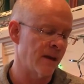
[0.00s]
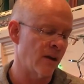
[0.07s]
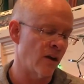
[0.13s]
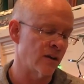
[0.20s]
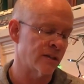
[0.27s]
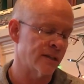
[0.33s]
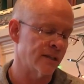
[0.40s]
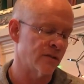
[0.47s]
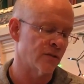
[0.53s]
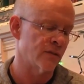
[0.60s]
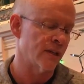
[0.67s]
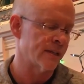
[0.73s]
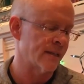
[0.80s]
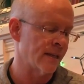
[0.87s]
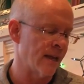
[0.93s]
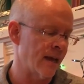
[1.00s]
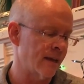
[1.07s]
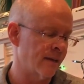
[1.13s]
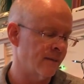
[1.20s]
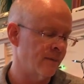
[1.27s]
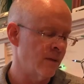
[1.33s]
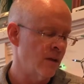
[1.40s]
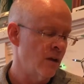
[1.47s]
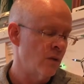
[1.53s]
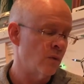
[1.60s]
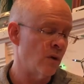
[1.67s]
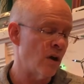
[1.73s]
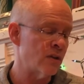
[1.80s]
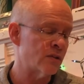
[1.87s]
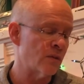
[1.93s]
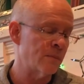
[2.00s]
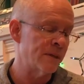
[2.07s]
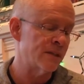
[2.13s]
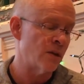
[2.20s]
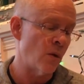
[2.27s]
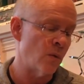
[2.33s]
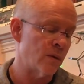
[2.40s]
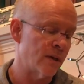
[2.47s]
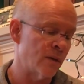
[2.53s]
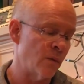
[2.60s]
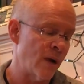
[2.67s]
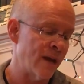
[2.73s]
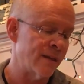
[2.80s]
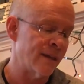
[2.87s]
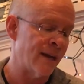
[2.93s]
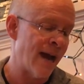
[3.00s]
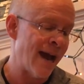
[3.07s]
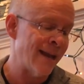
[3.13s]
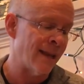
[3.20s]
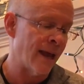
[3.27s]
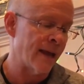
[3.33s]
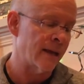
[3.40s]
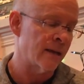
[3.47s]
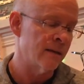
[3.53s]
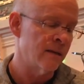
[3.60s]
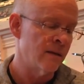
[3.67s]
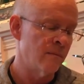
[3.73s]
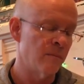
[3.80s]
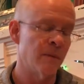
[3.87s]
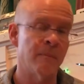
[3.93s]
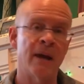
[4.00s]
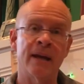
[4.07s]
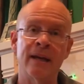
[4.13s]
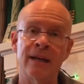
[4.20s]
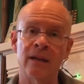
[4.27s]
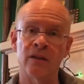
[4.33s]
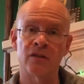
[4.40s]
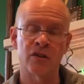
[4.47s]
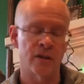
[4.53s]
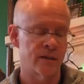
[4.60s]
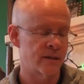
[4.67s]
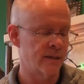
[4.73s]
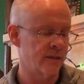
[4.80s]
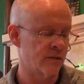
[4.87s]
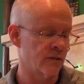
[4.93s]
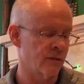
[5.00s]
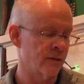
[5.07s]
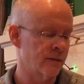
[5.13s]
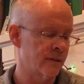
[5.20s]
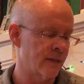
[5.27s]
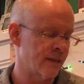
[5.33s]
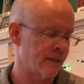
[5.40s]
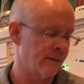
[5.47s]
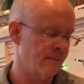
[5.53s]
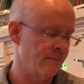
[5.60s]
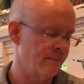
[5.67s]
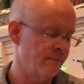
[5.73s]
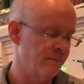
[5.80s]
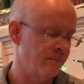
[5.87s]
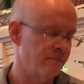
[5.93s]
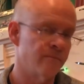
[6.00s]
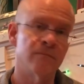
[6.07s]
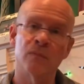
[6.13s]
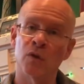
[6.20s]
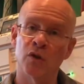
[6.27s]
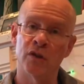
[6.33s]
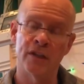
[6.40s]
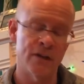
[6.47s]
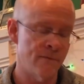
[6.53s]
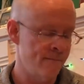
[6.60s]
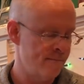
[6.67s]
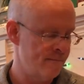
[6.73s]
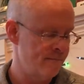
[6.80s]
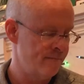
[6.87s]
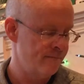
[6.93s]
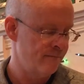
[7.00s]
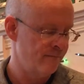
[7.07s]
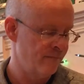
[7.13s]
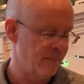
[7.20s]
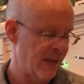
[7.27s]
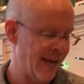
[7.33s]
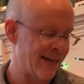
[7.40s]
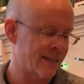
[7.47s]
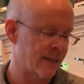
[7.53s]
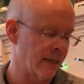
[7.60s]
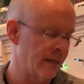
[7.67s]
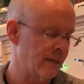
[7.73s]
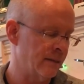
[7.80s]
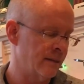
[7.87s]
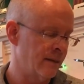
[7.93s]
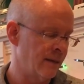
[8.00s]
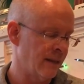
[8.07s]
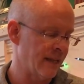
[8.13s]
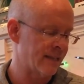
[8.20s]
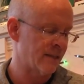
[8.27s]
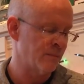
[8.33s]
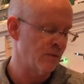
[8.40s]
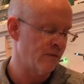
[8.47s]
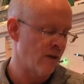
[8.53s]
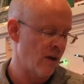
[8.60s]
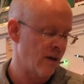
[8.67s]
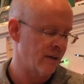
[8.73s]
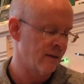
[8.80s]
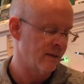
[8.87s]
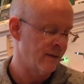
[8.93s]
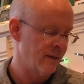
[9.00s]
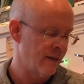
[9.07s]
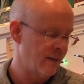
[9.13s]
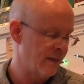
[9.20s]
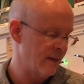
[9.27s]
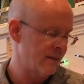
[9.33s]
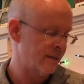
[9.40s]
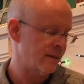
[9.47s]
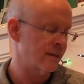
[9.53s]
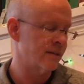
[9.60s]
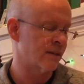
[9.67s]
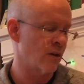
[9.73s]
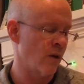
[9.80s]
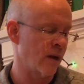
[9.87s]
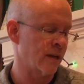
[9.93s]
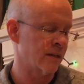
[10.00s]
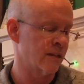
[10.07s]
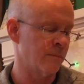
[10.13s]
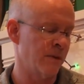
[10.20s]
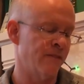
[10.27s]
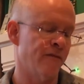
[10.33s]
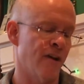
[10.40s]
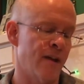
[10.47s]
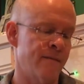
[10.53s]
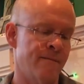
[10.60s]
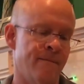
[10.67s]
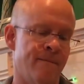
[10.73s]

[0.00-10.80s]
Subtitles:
my art teacher doesn't like, will also be told in a way that I like, but my English teacher doesn't. Good deal? Excellent. Let's move on. This is going to be fun.